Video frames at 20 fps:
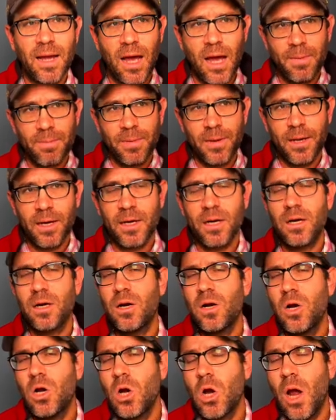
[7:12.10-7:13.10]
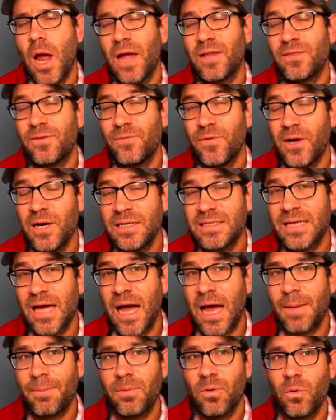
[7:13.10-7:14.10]
up here at the very
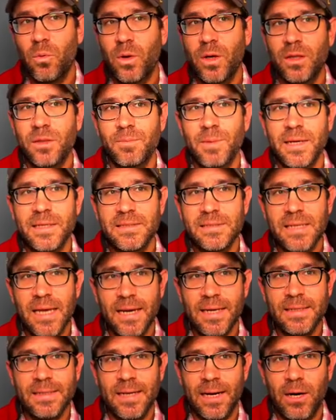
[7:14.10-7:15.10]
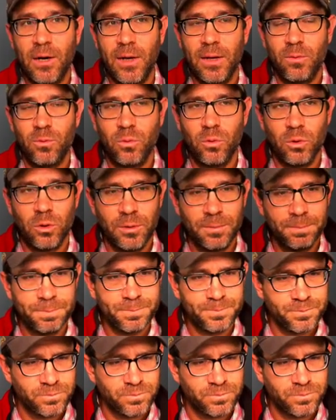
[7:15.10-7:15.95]
top with my secondary rule.